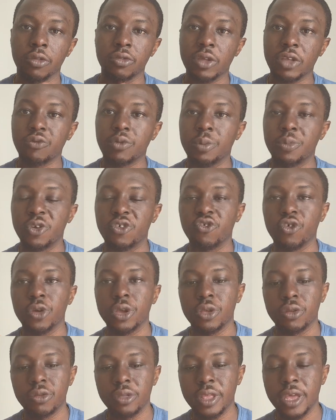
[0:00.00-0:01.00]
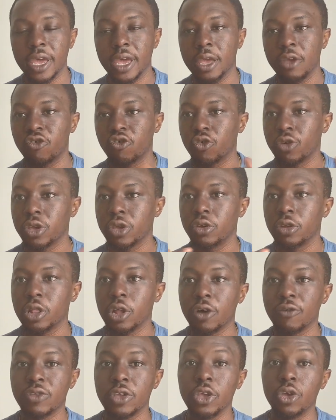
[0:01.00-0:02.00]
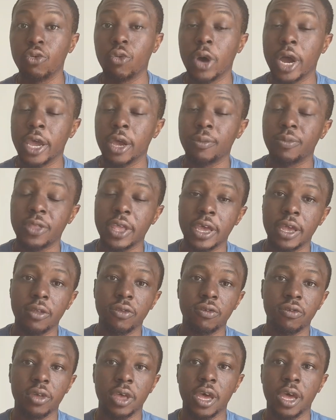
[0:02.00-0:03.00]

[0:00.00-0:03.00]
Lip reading: That's what I'll be showing you today, showing you a lot of the UI updates,